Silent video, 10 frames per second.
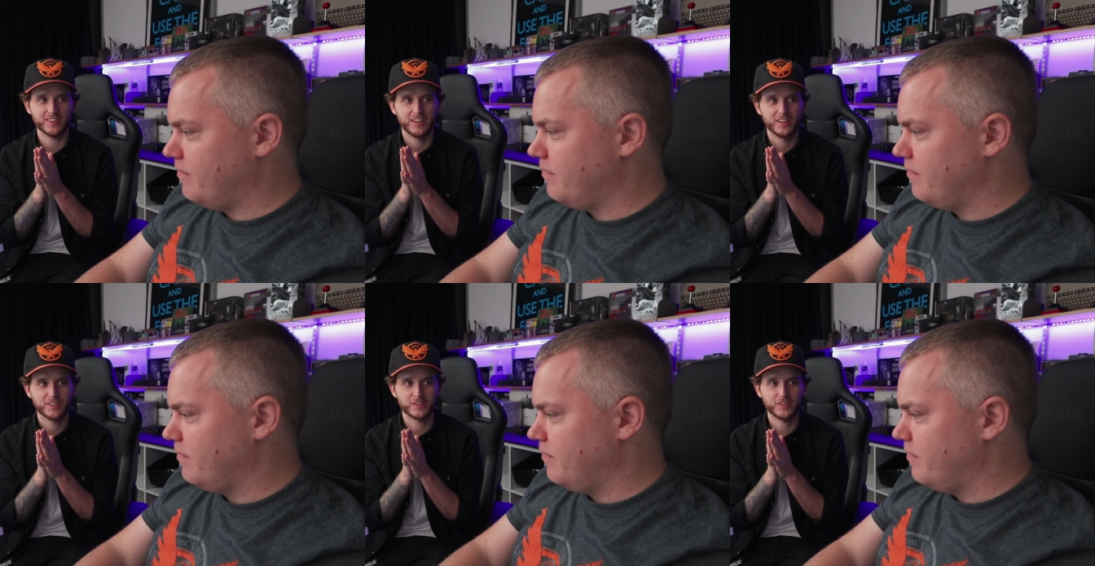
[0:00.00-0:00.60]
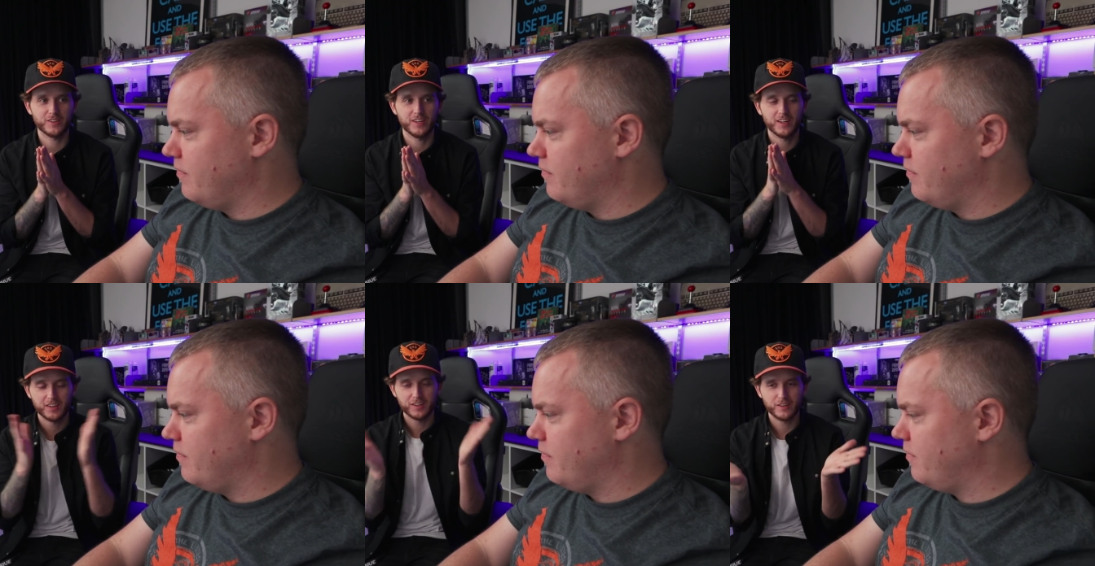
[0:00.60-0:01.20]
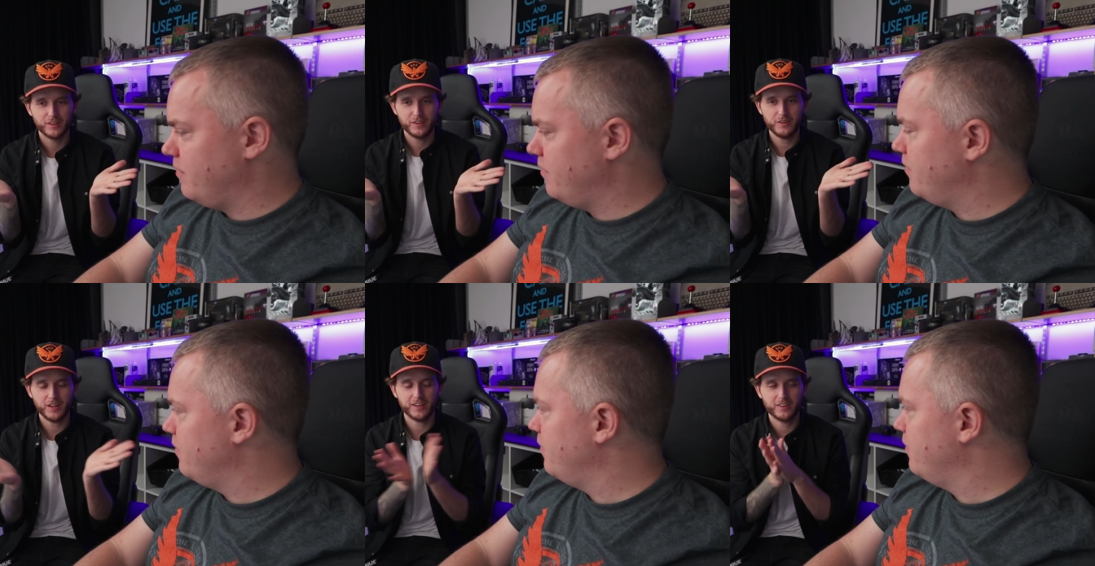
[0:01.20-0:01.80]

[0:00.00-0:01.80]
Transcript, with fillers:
Speaker 1: of it. So who are